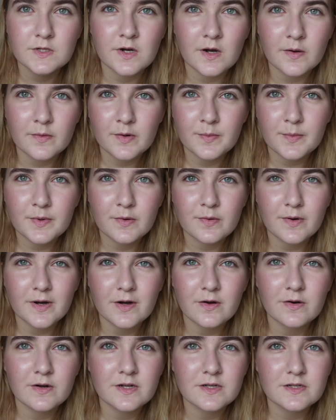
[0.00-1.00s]
So I'm going to be
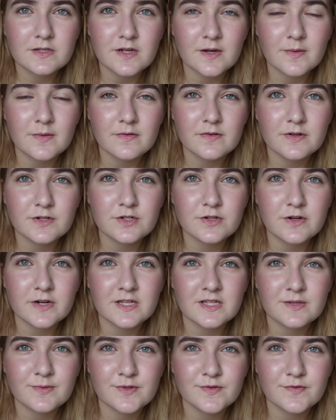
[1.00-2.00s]
quite honest, I'm not really sure I
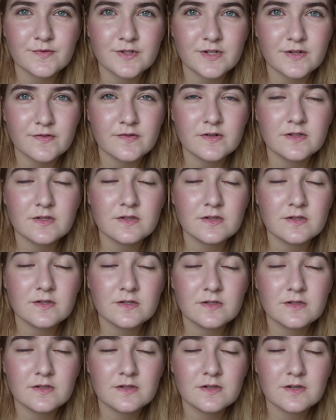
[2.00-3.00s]
can see much of a difference.
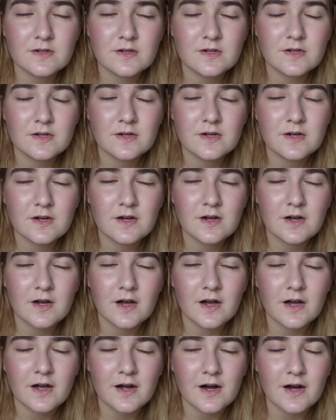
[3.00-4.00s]

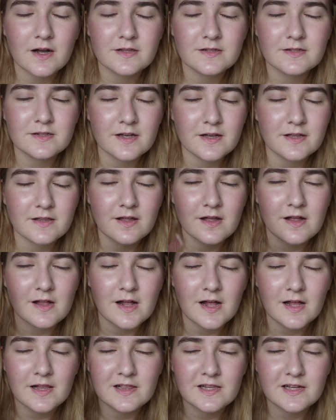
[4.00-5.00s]
I'd say the
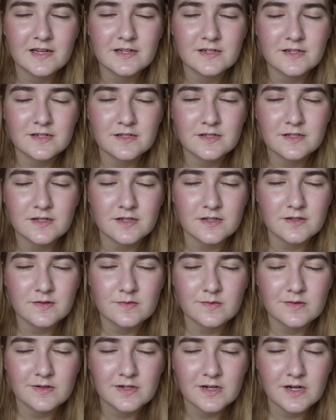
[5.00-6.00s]
art lid
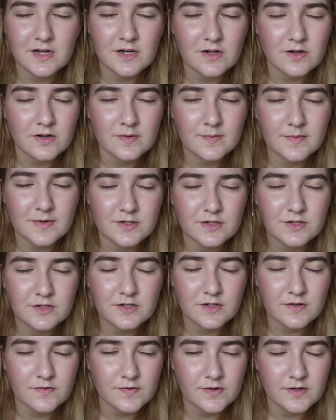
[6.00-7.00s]
doesn't really look much
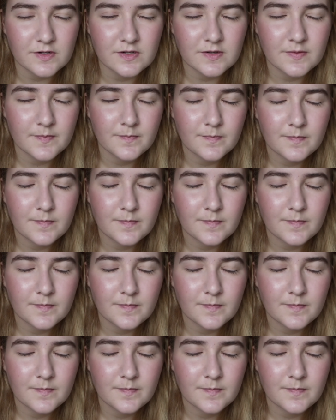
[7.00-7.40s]
different.